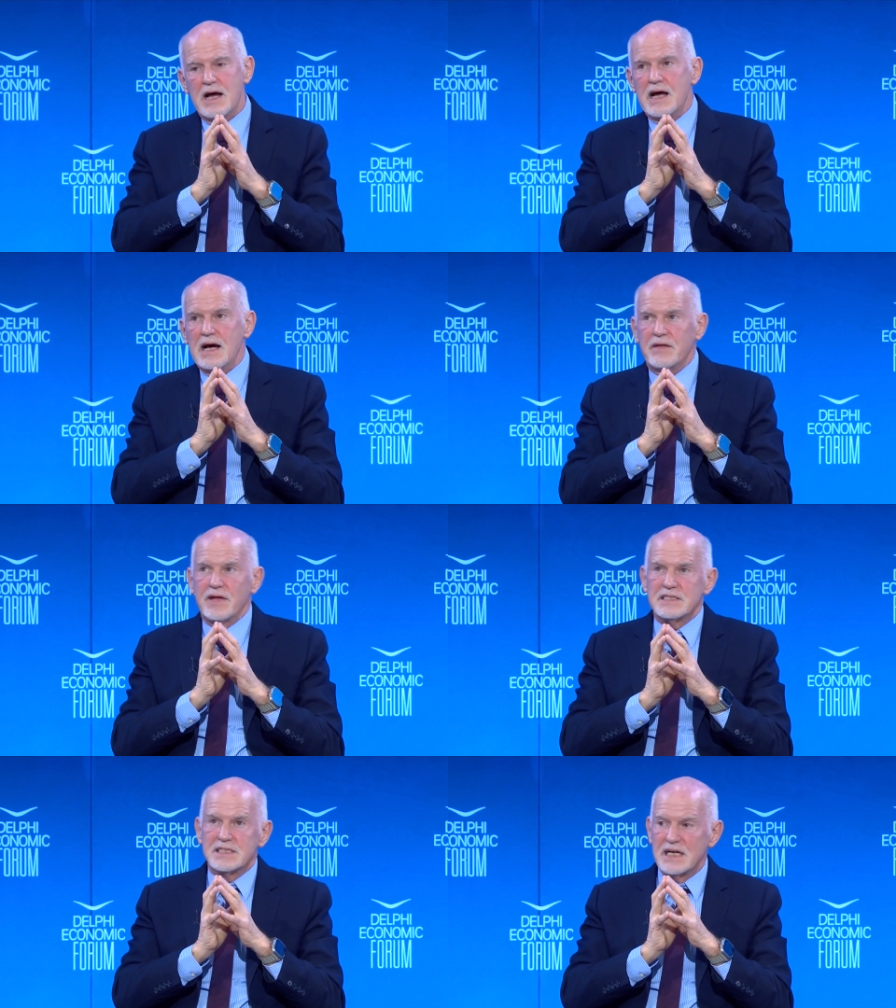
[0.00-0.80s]
And that
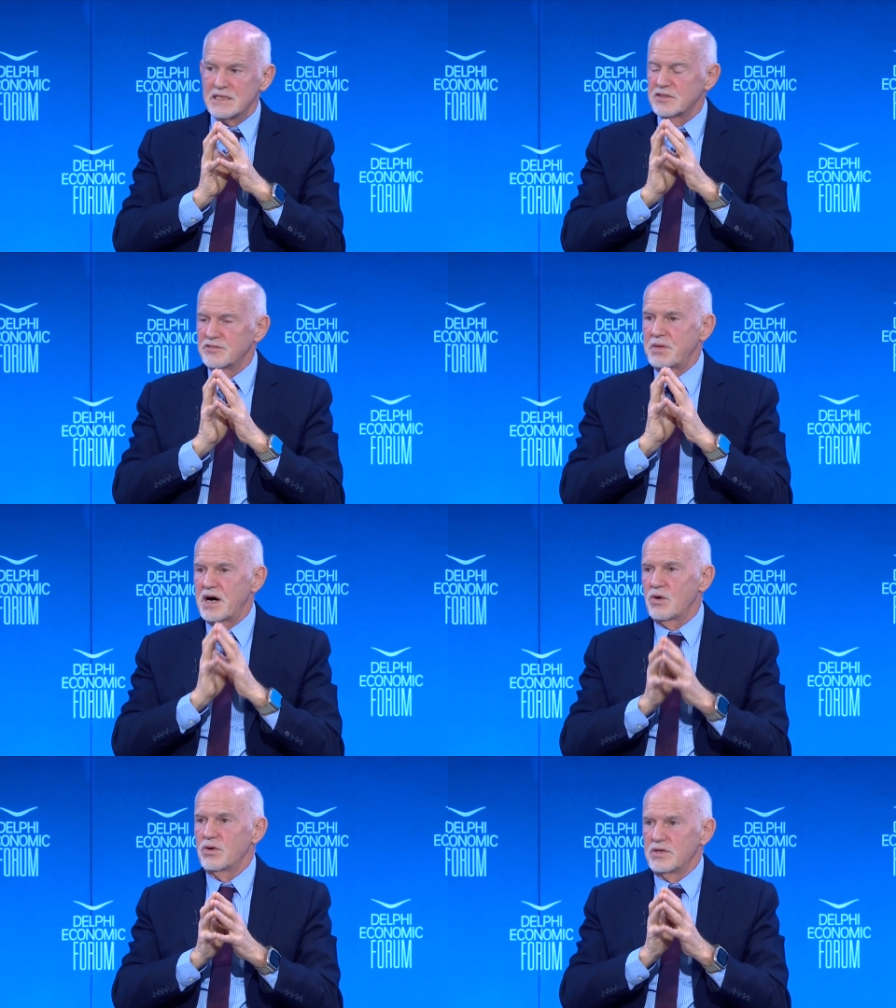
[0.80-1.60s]
sense of
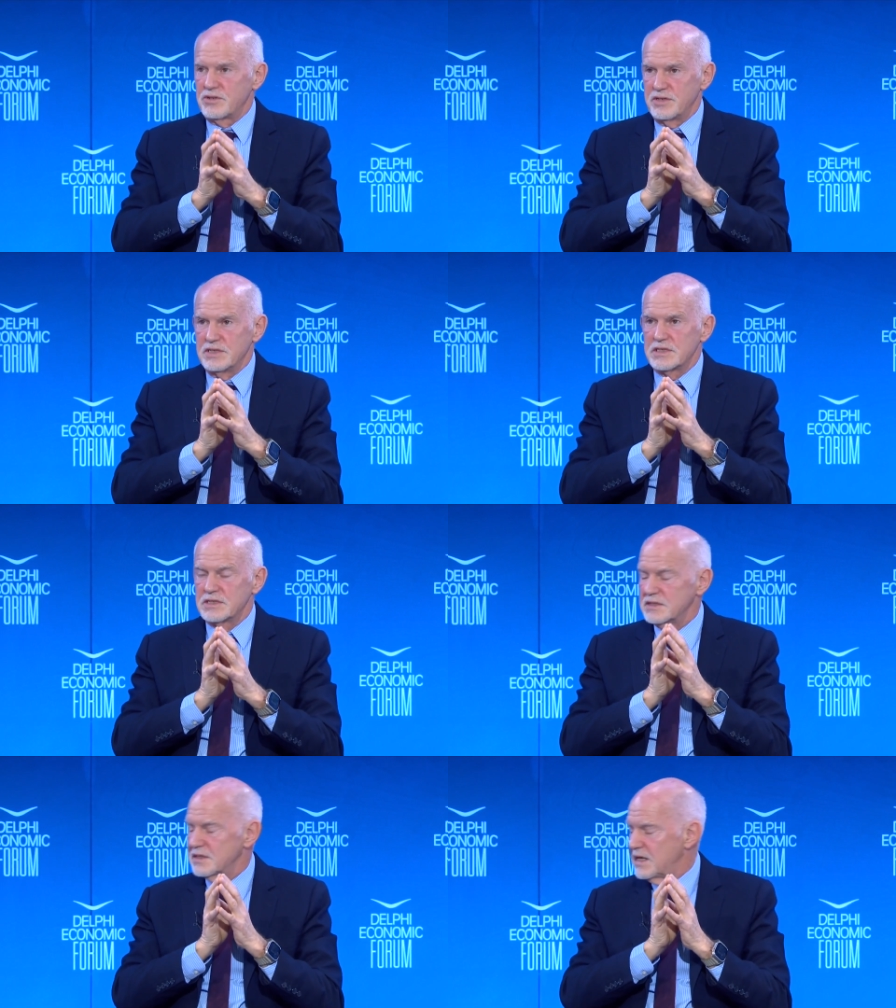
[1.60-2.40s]
powerlessness,
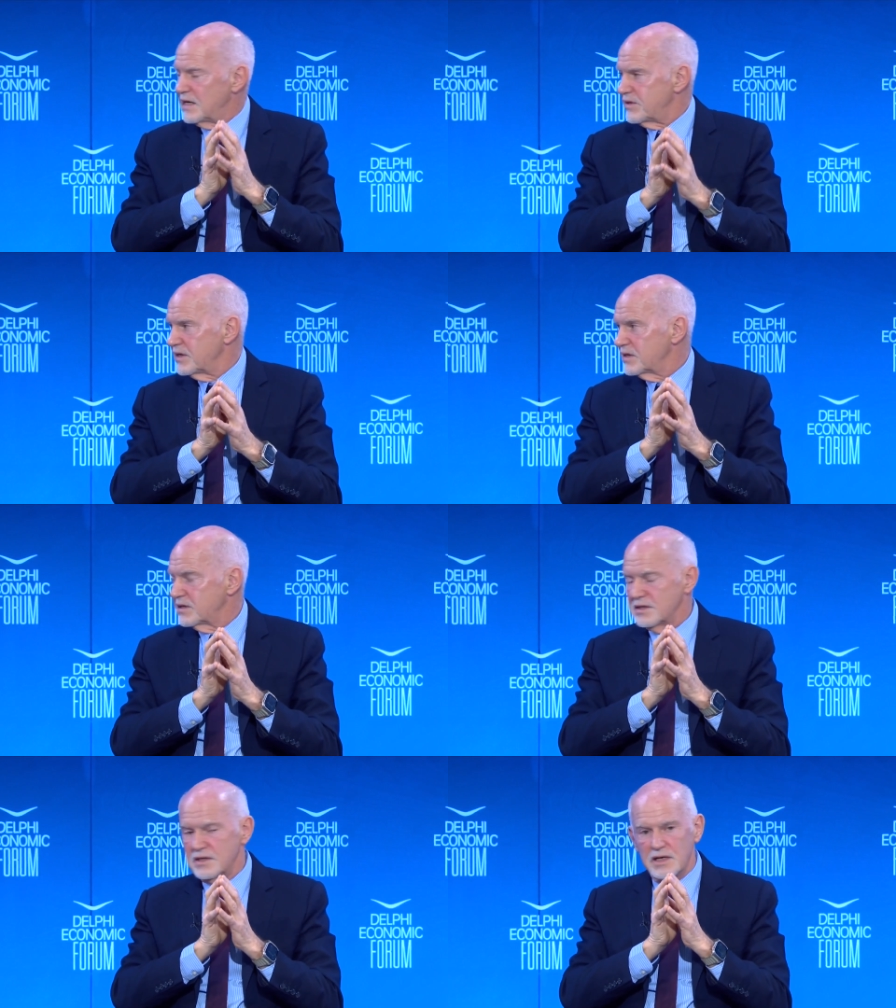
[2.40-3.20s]
I think,
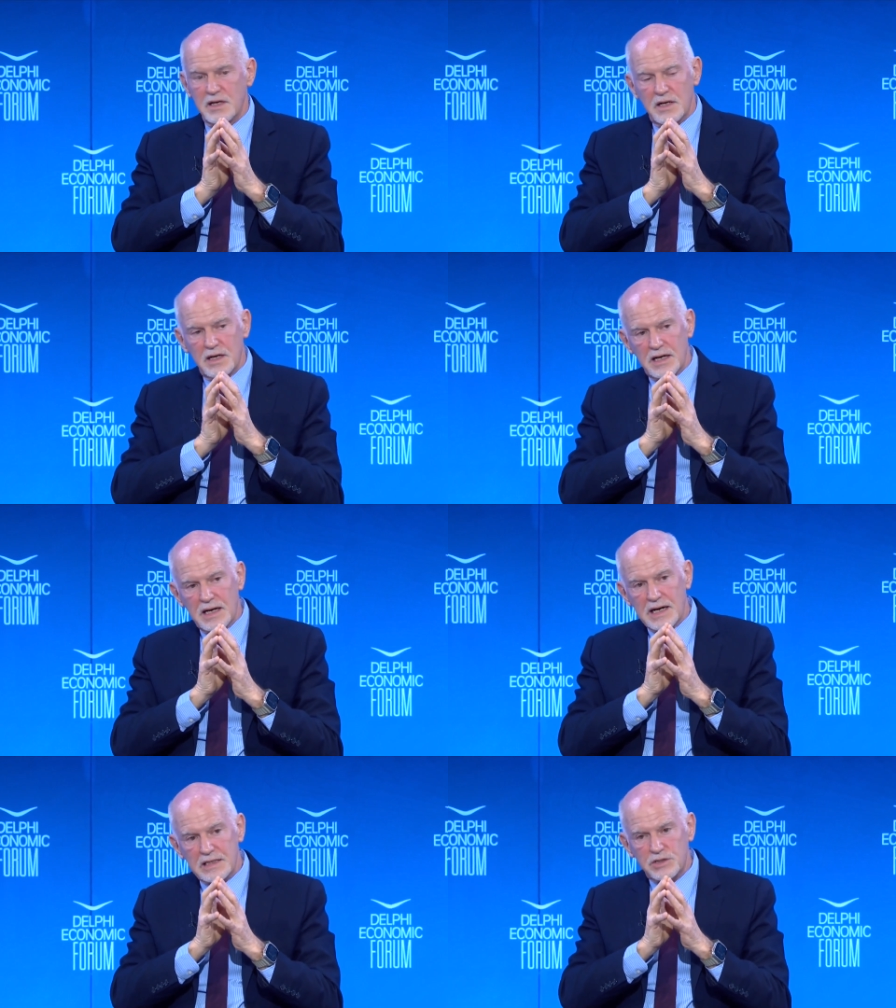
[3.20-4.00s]

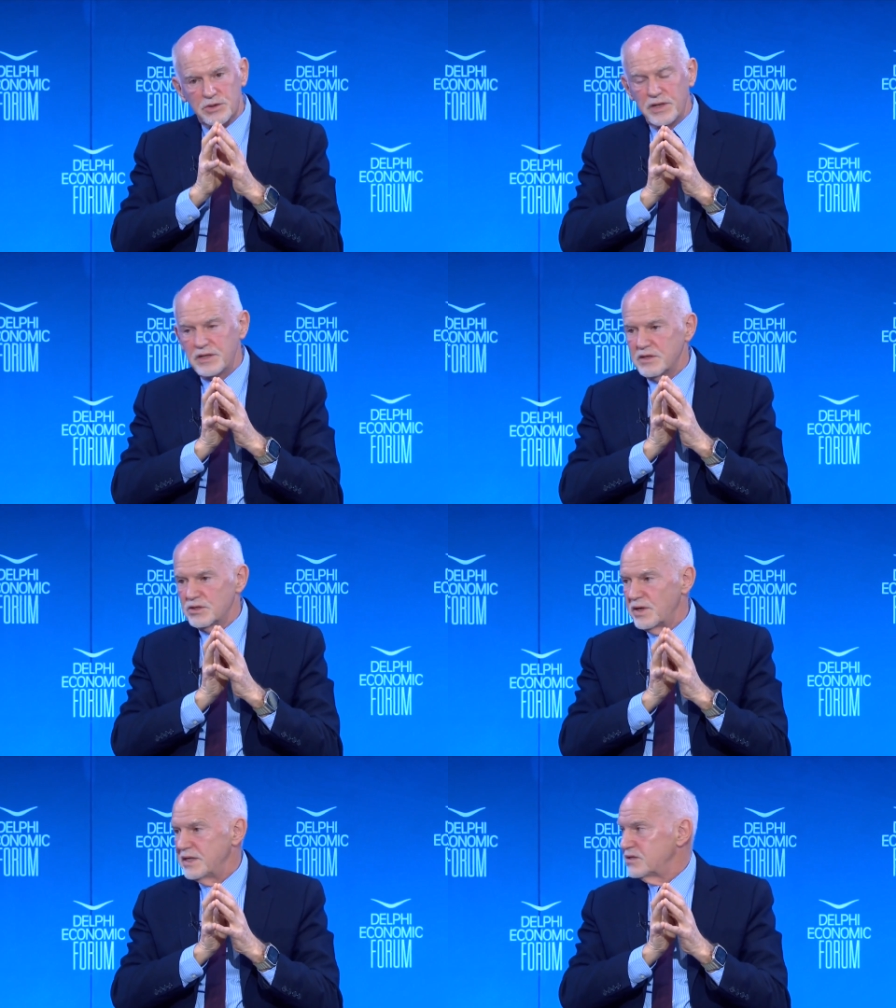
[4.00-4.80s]
has created
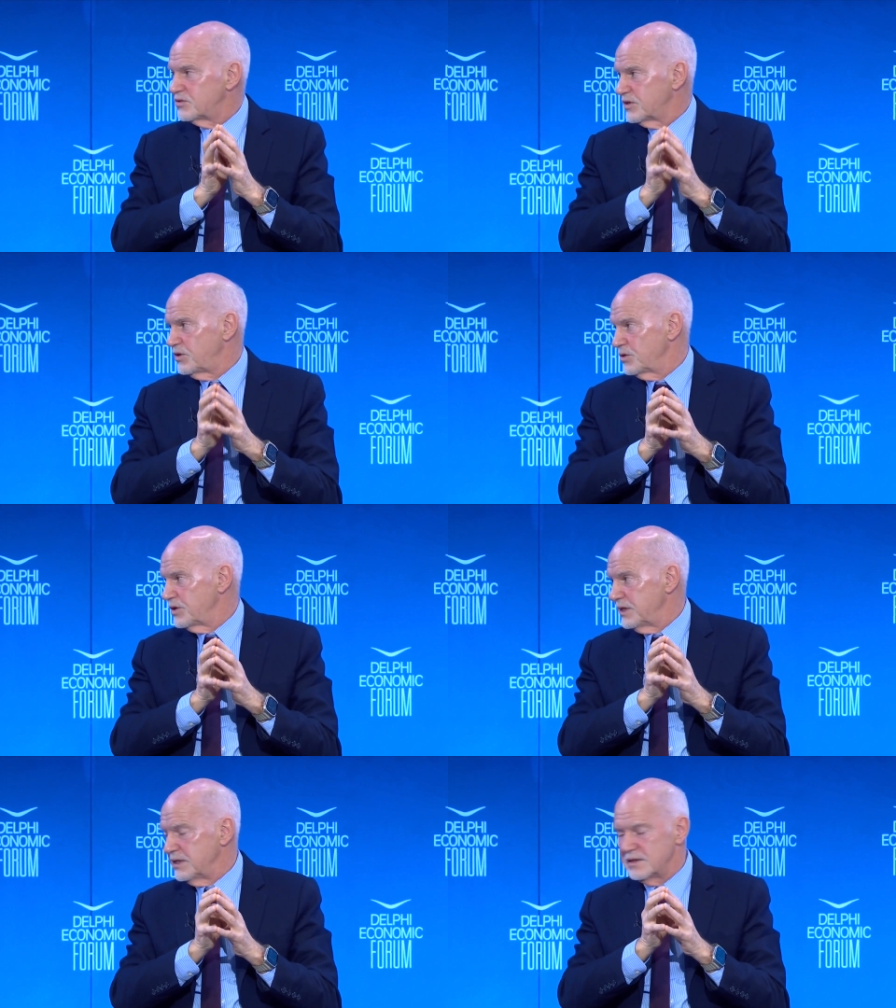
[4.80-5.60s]
great
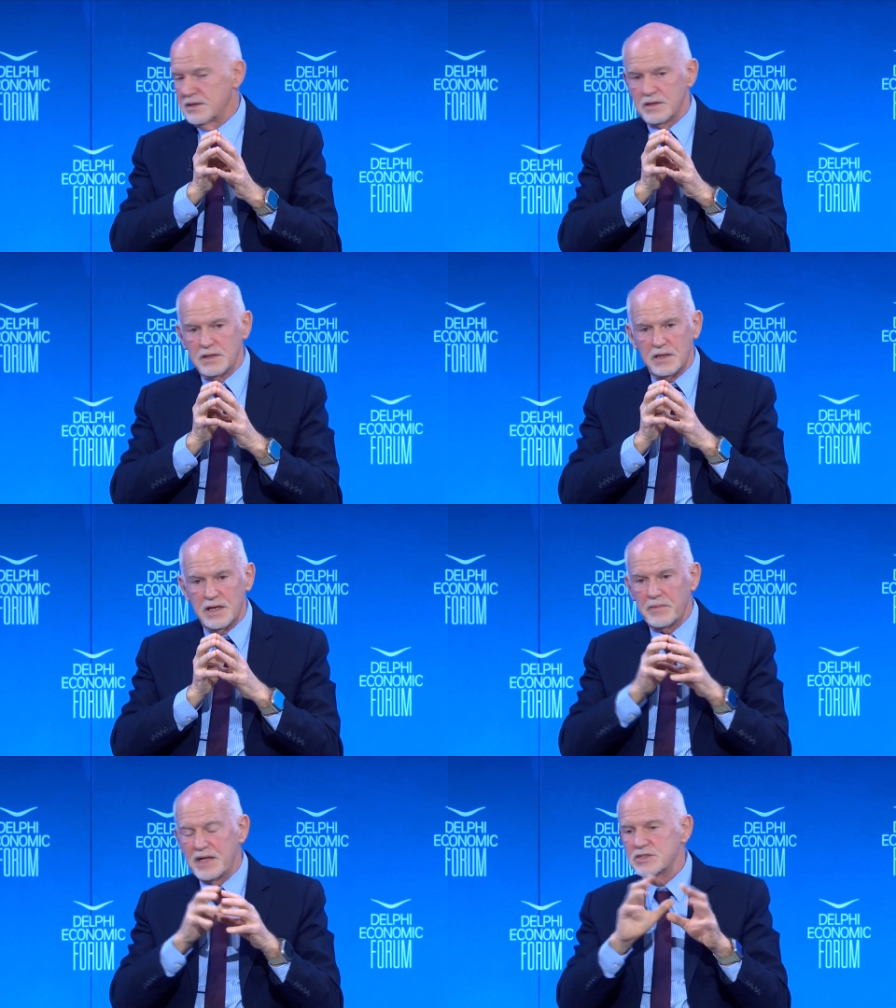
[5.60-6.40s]
insecurity. And
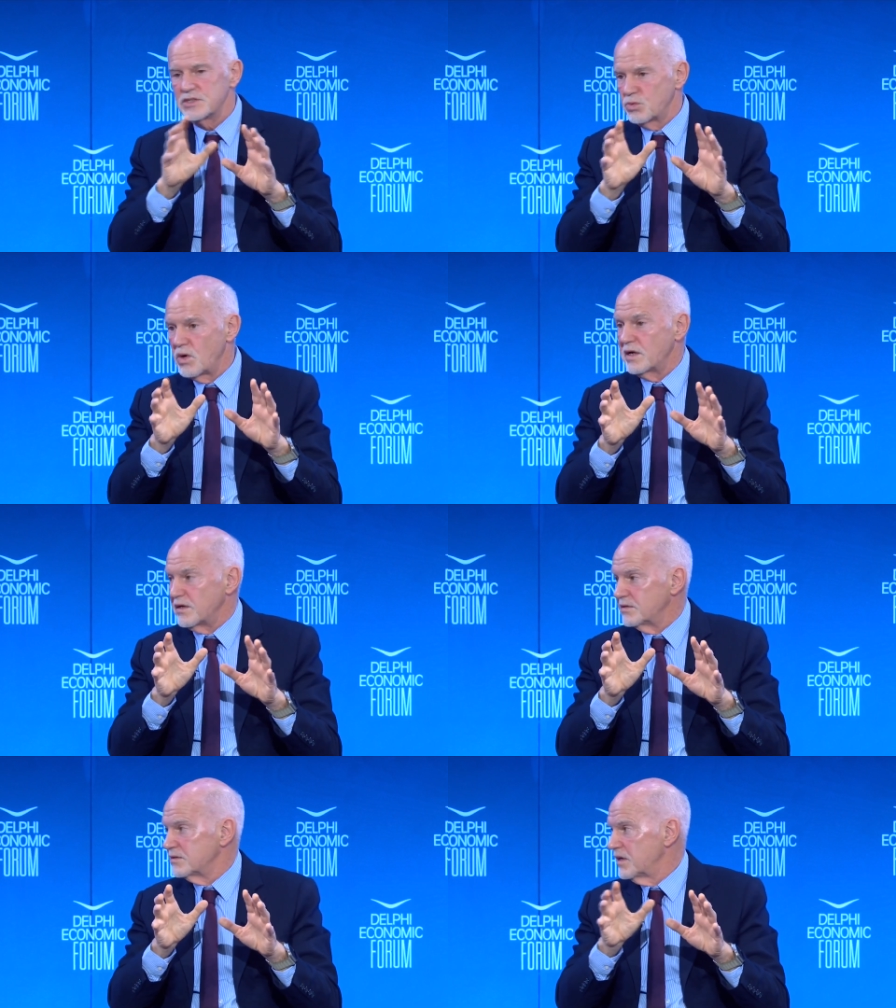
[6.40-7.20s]
that's just one
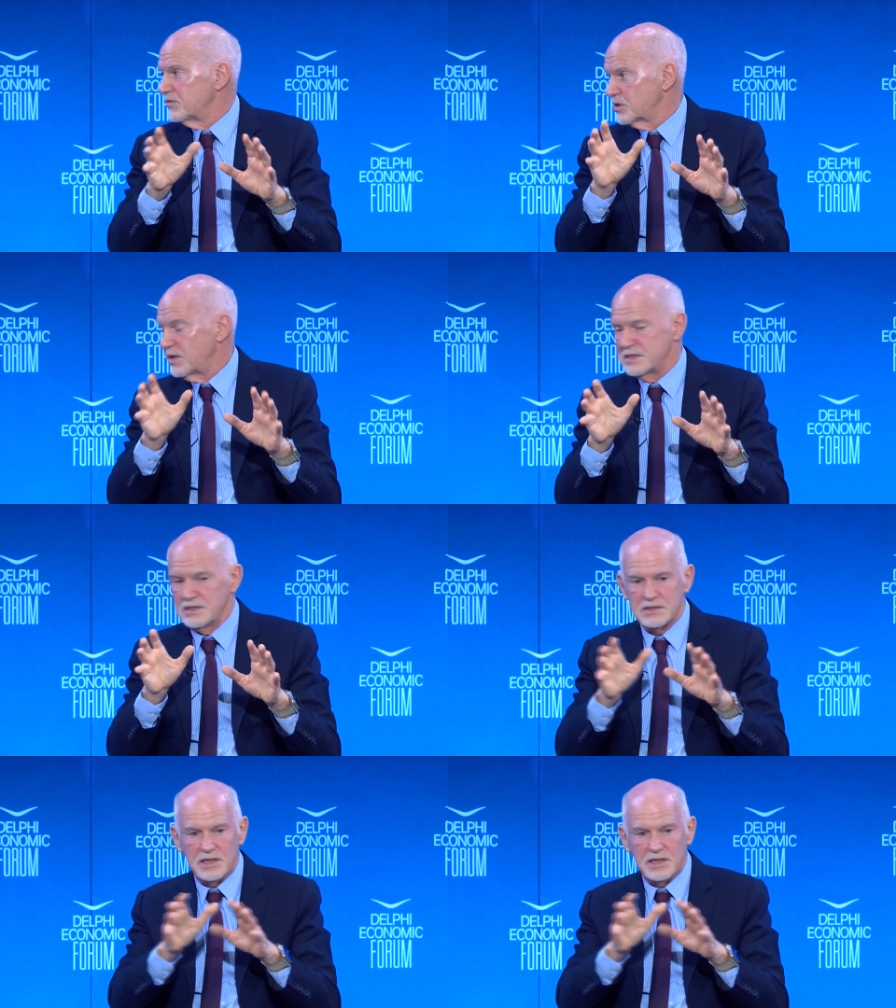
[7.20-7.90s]
of the crises. I